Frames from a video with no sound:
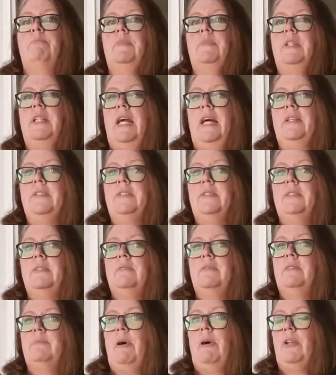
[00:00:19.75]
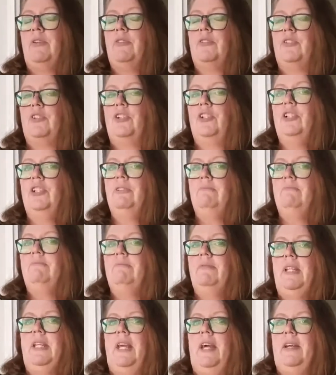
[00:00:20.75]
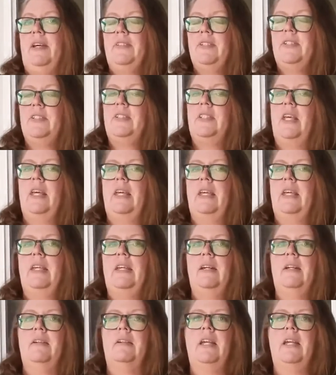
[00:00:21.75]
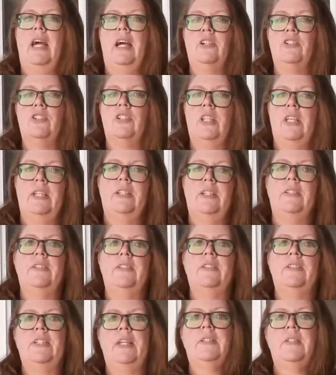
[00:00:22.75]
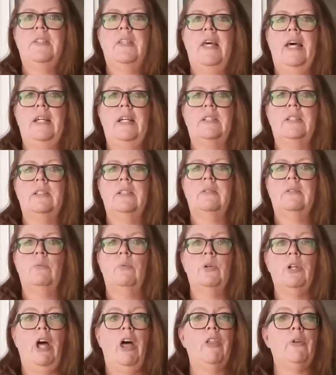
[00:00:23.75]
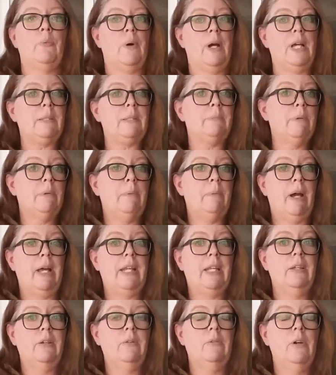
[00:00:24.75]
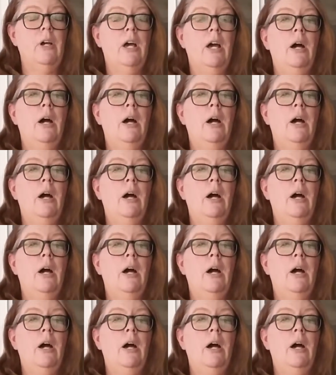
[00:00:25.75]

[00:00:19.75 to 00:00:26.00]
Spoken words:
Yes, spiders are good. Yes, they catch the insects that would otherwise be biting you,